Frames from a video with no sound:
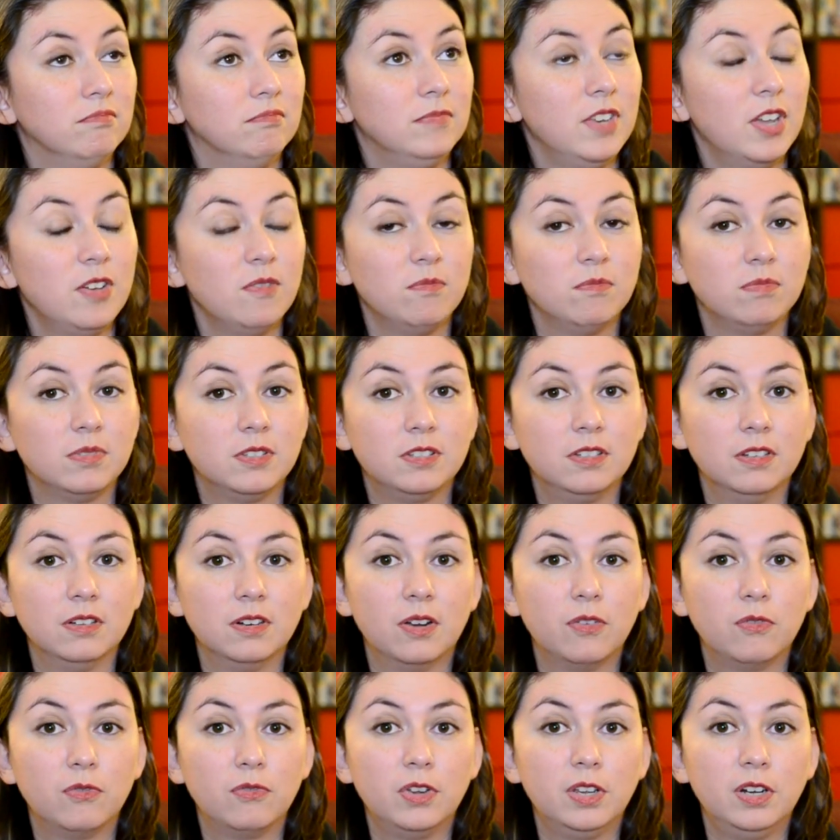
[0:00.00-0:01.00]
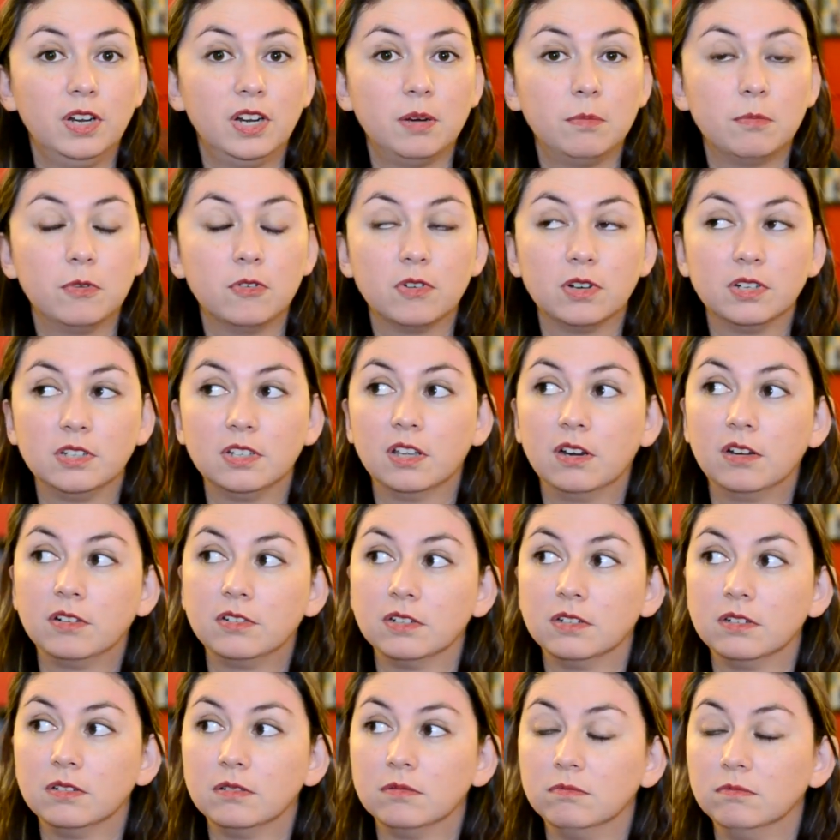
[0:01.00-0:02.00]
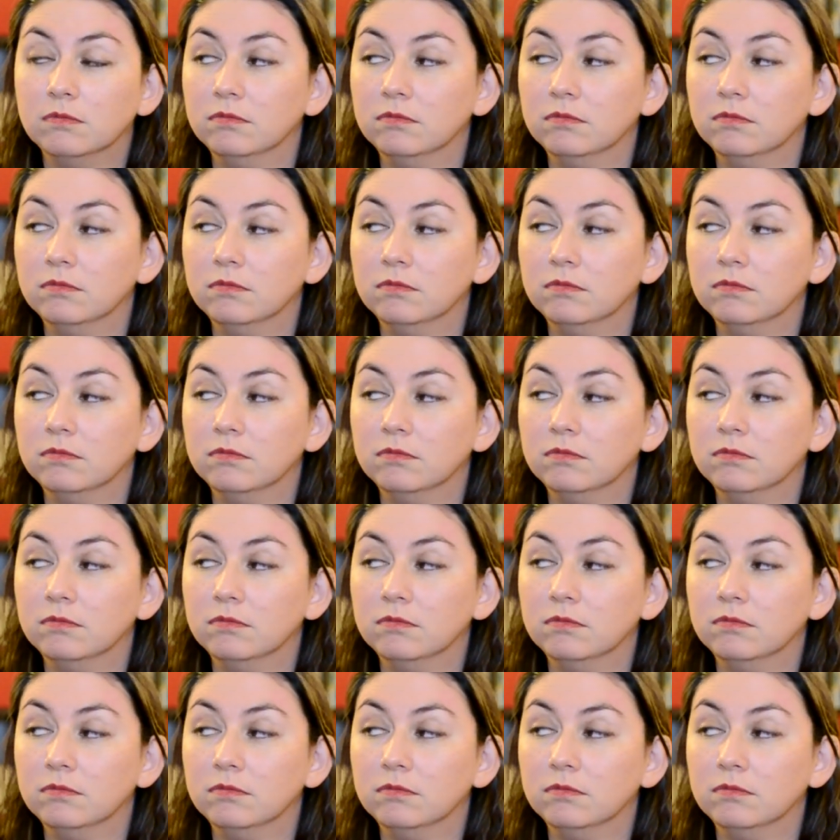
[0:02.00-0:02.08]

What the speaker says: No, still don't feel any more intelligent.